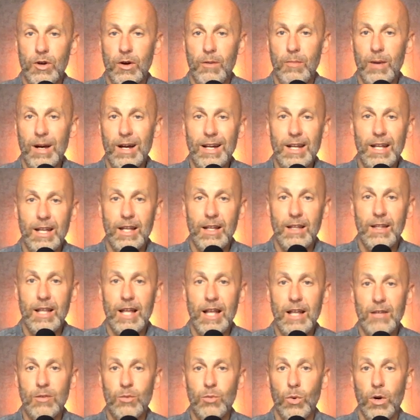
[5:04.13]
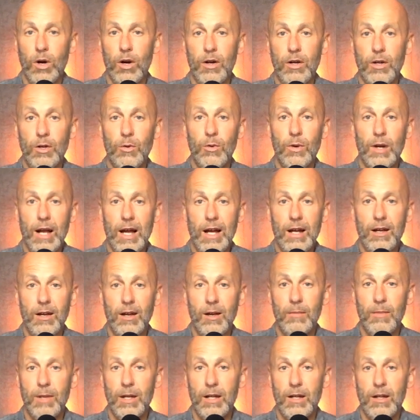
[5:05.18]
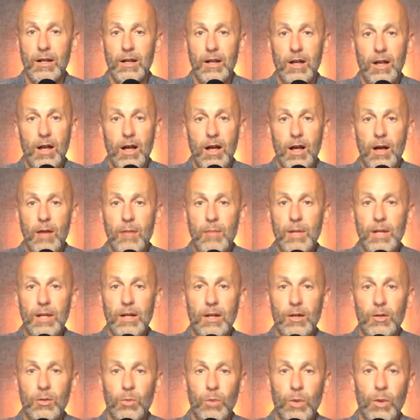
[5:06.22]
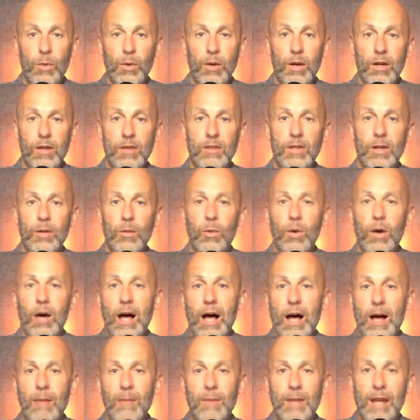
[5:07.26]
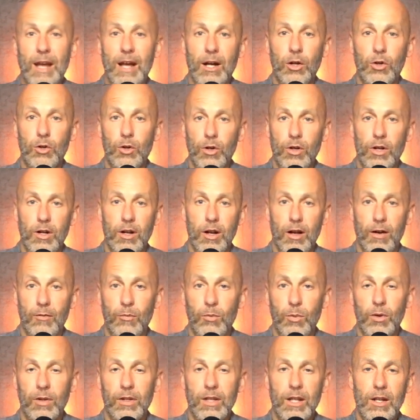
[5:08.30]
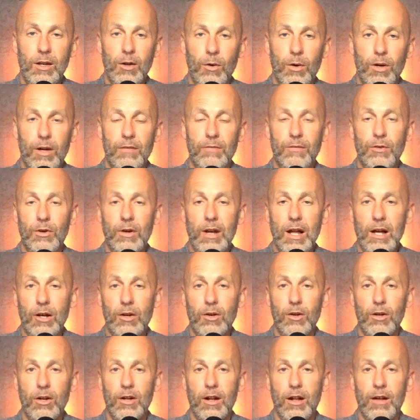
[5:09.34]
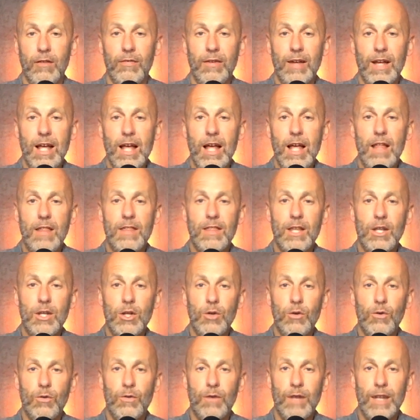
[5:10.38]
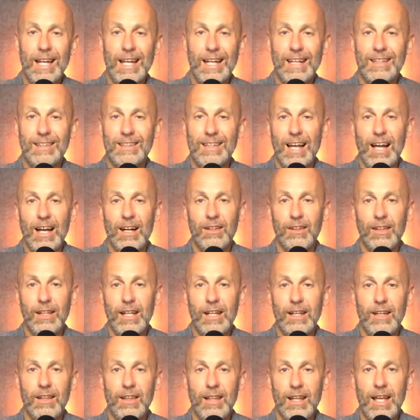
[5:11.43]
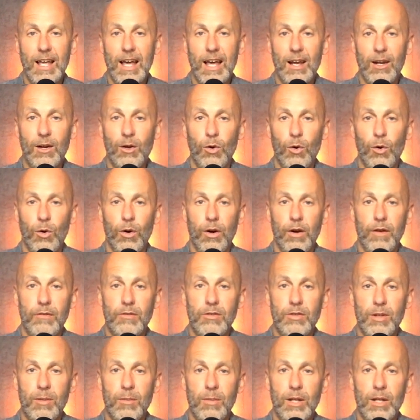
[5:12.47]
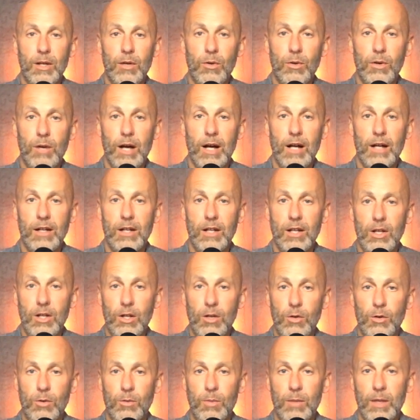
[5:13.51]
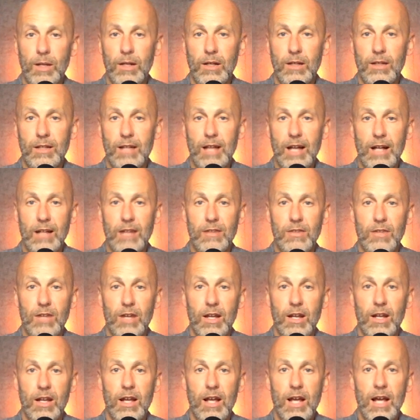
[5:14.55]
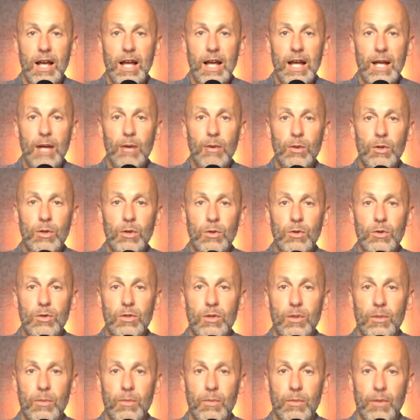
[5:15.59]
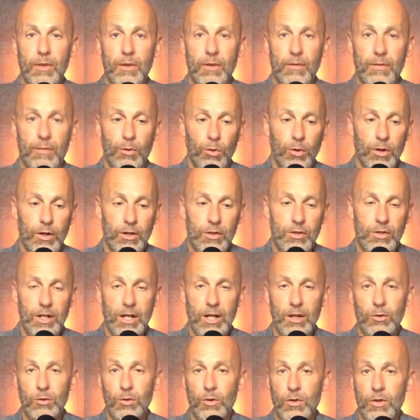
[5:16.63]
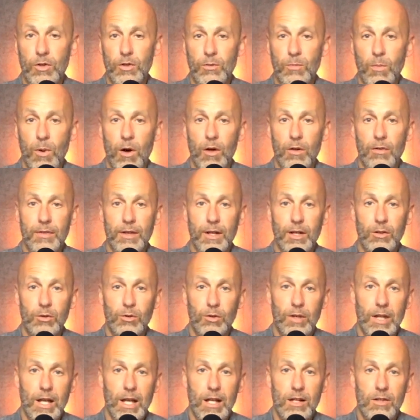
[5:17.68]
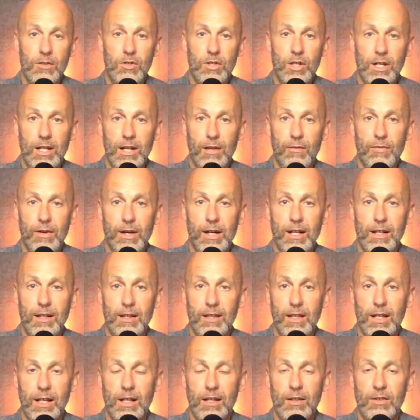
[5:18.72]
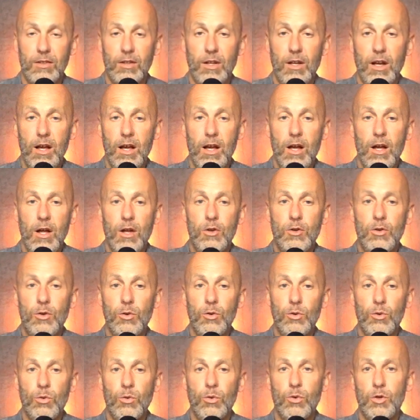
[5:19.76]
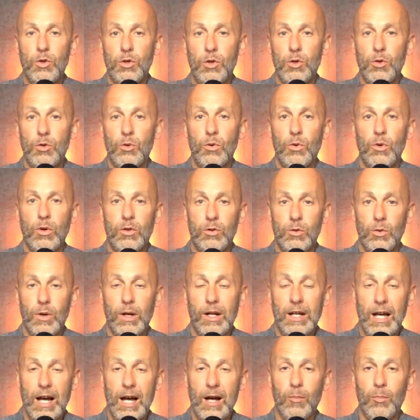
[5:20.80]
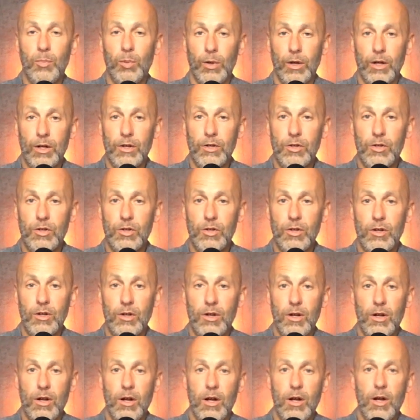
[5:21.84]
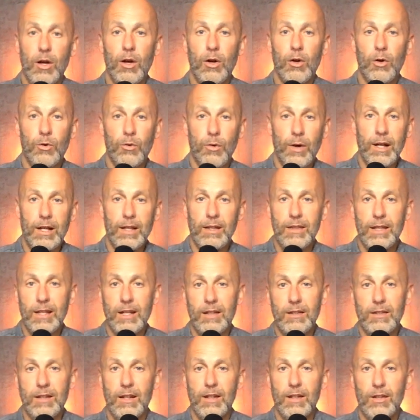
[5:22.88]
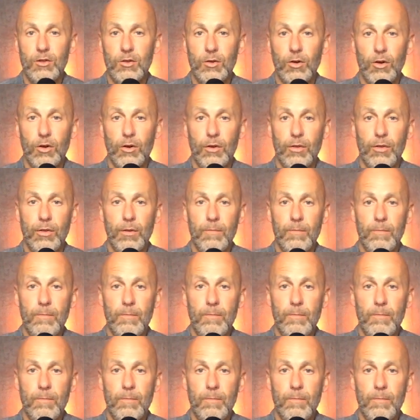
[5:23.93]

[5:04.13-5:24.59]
are mighty, and that's where you and I come in because we want to say, well, I'm not good enough. Well, you know what? If you're not good enough, then you fit exactly into the category of somebody who God can use because God said he would use the, the foolish things or the small things or the insignificant things to do, to accomplish great things on this earth.